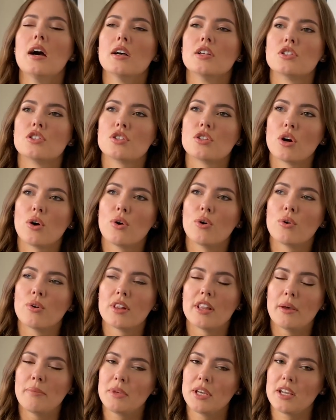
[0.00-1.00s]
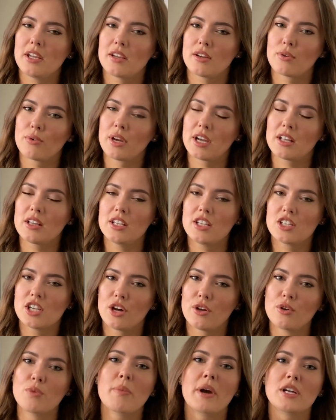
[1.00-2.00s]
So let me quickly
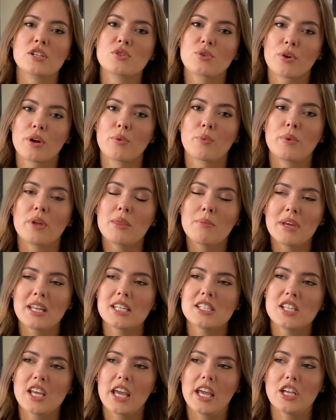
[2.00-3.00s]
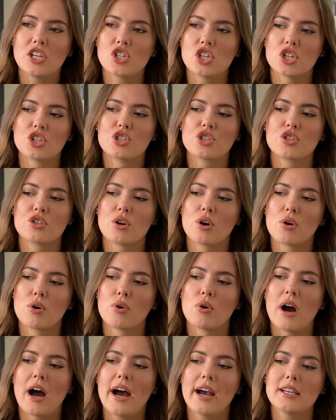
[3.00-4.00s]
tell you my story with meditation.
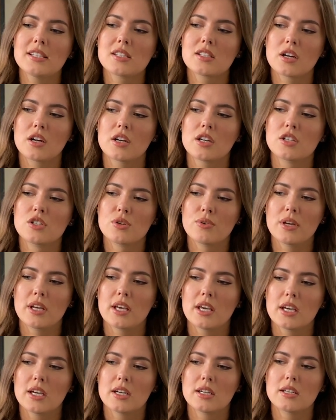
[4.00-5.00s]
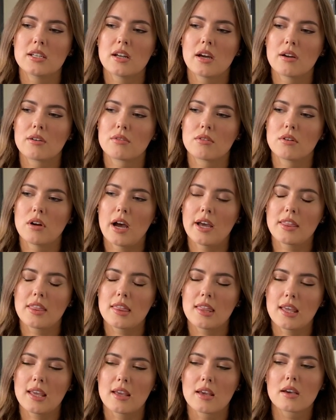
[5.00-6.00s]
So I started doing it, I
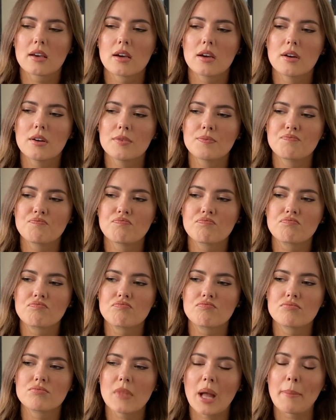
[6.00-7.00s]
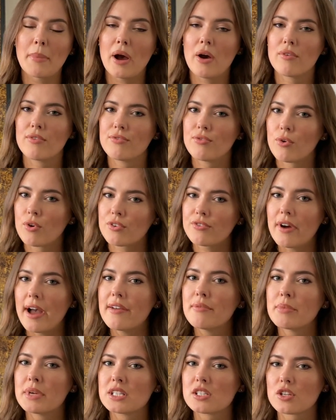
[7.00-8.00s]
think, about 4 or
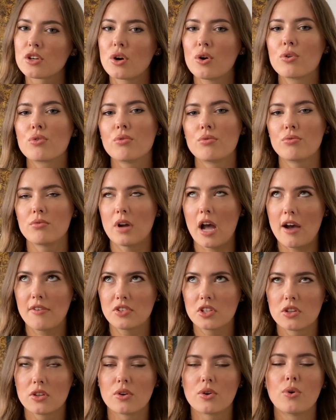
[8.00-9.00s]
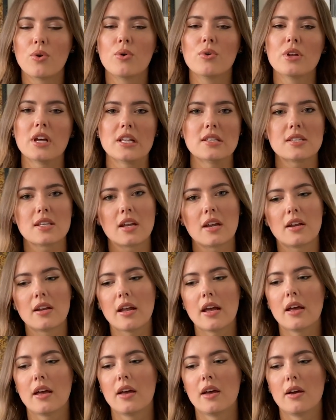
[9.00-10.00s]
5 months ago after the whole incident
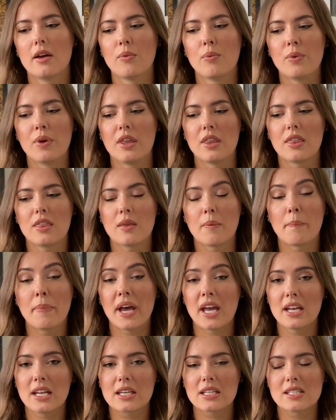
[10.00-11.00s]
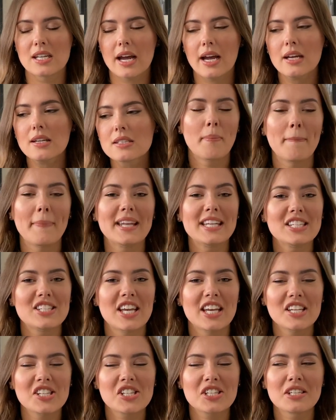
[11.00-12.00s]
with the panic attacks.
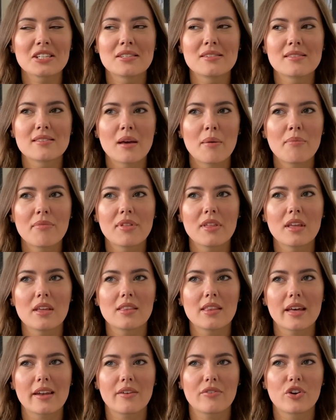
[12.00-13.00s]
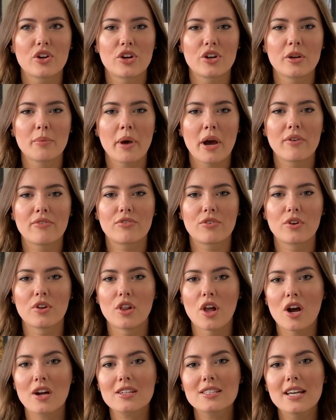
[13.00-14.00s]
Meditation is something that I've heard about for a
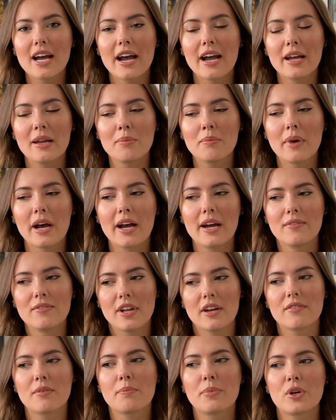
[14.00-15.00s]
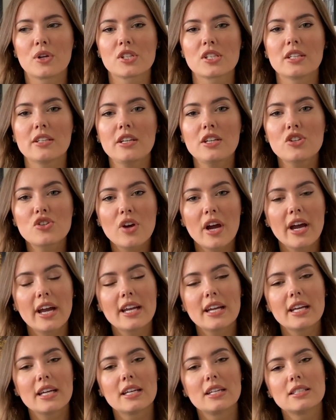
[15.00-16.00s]
long time. I've never personally
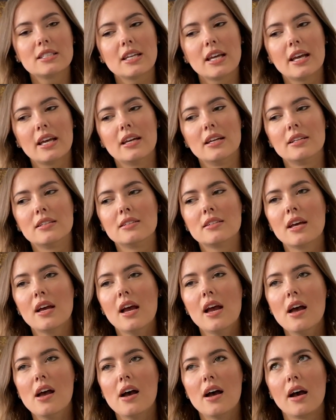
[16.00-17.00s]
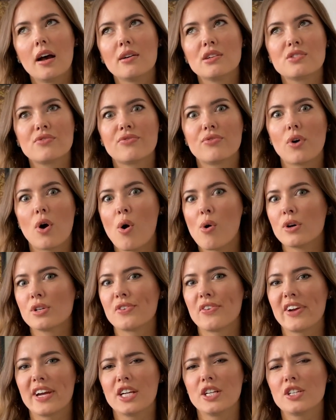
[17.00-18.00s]
tried it, and I was always
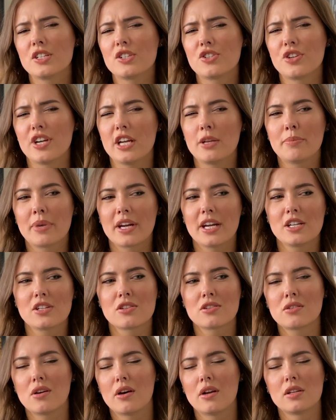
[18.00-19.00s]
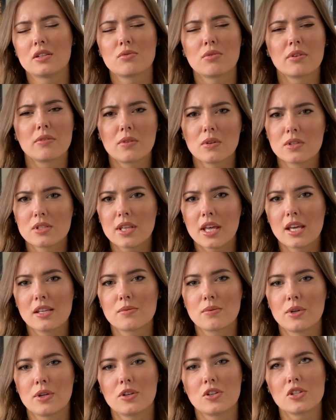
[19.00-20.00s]
very intrigued, but I just thought it's one of those
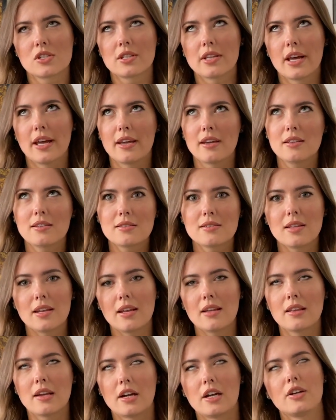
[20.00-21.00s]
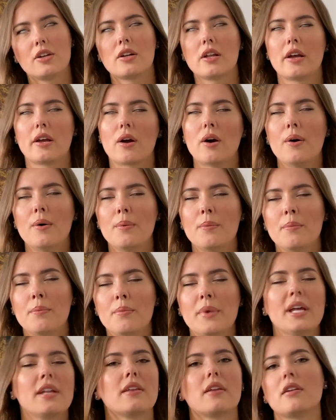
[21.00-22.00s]
things where you're just like sitting there and you're like,
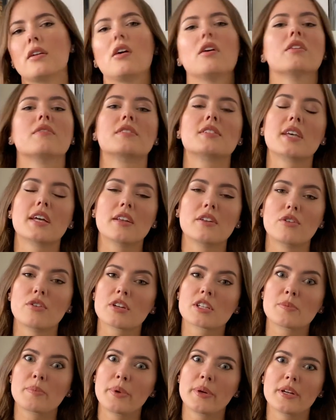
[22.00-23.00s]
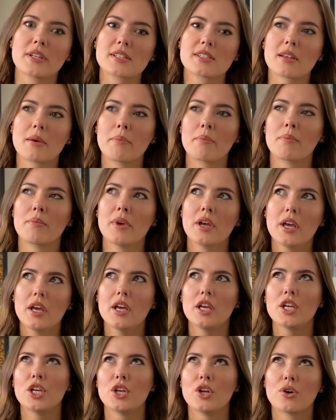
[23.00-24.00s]
and then all of a sudden you experience some,
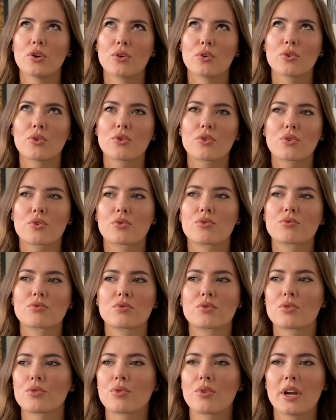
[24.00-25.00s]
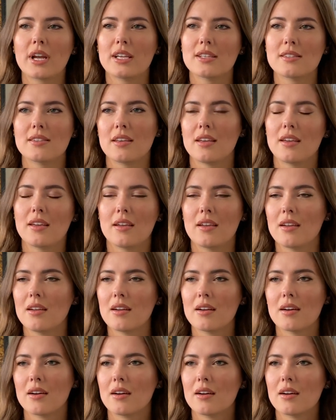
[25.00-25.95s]
you know, crazy,